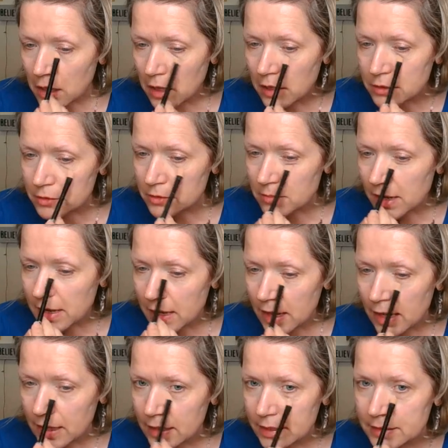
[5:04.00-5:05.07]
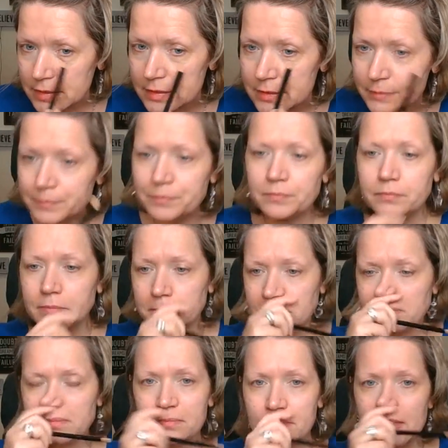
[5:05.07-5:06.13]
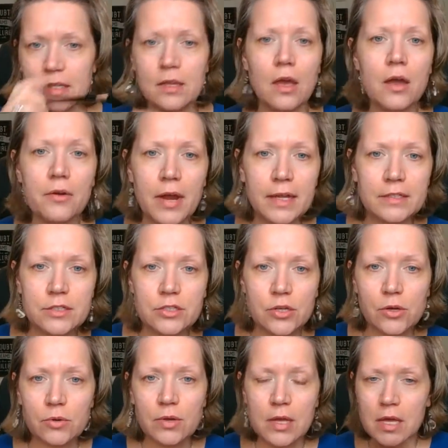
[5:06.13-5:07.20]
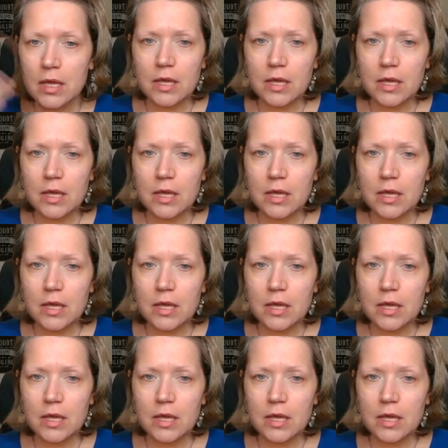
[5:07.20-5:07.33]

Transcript: under my eyes. All right, so